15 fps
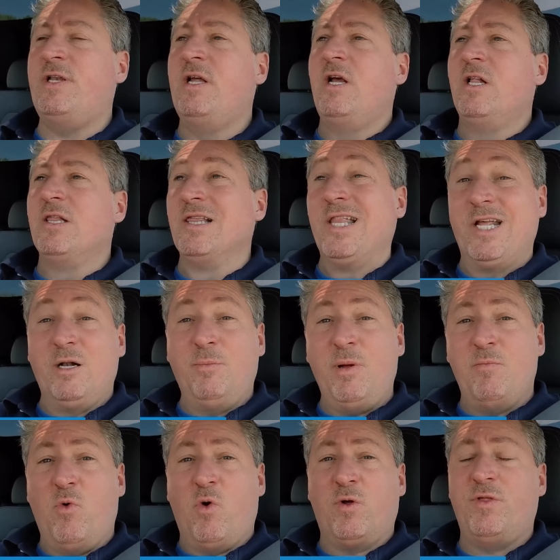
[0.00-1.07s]
a little
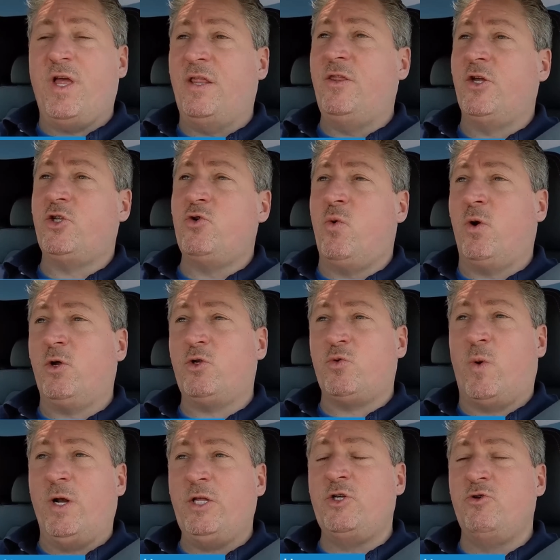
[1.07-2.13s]
bit more than the
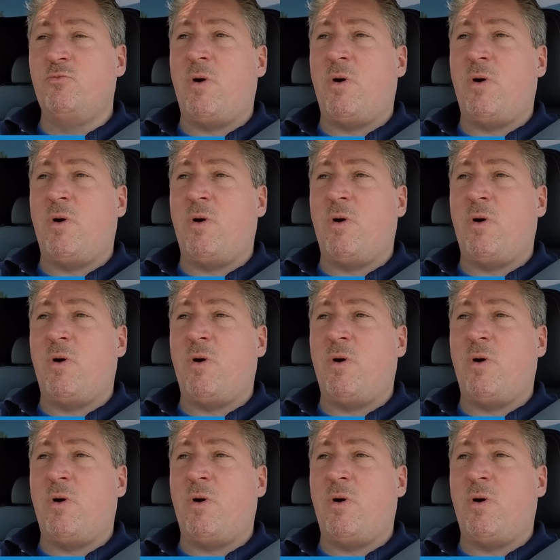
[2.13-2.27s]
222